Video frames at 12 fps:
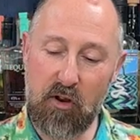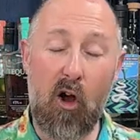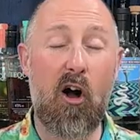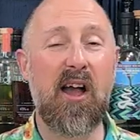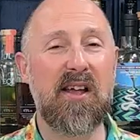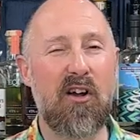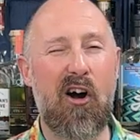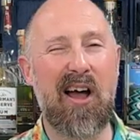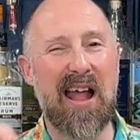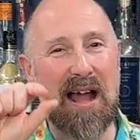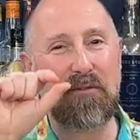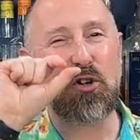I
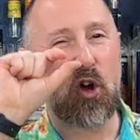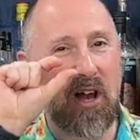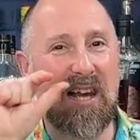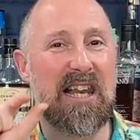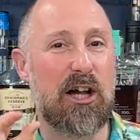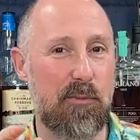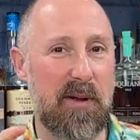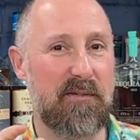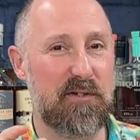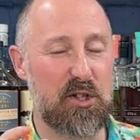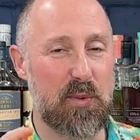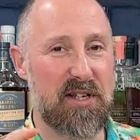have got a little bit of
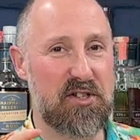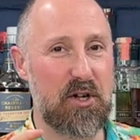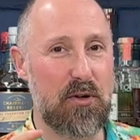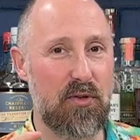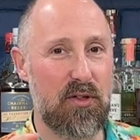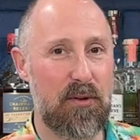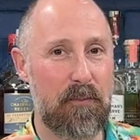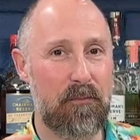a sweet tooth.